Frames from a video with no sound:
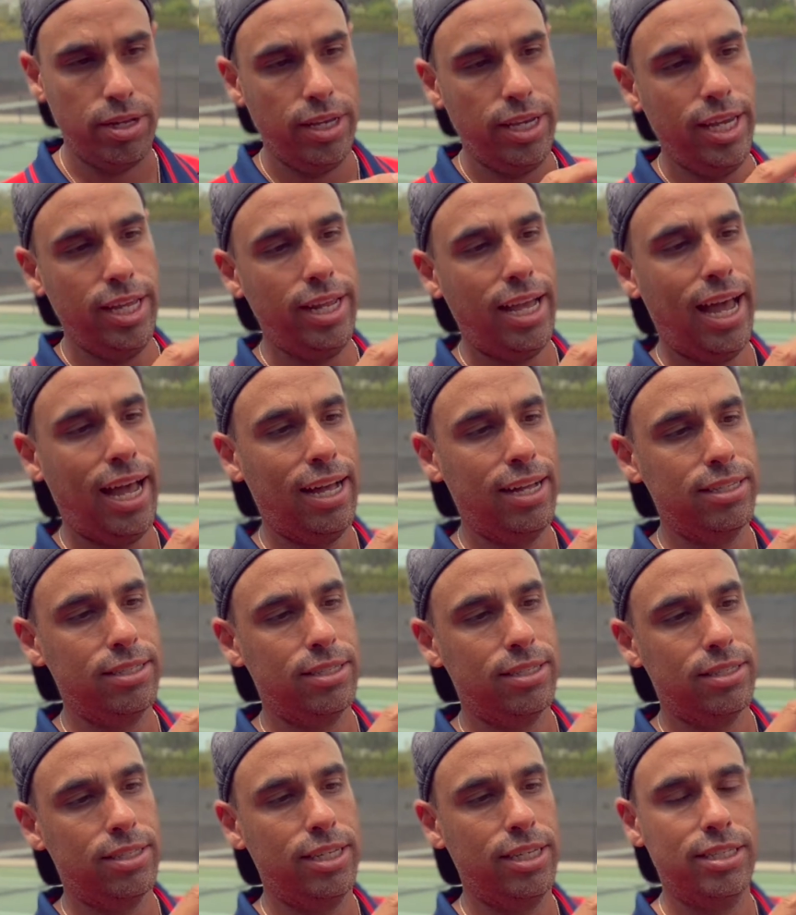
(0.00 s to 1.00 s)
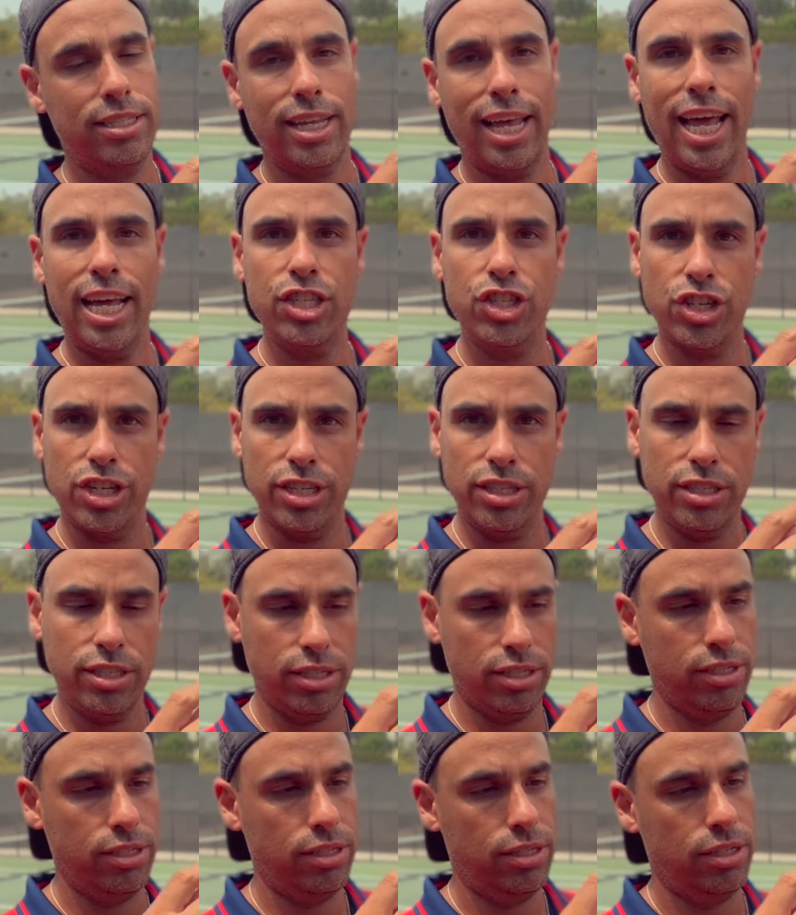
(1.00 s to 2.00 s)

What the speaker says: It has these edges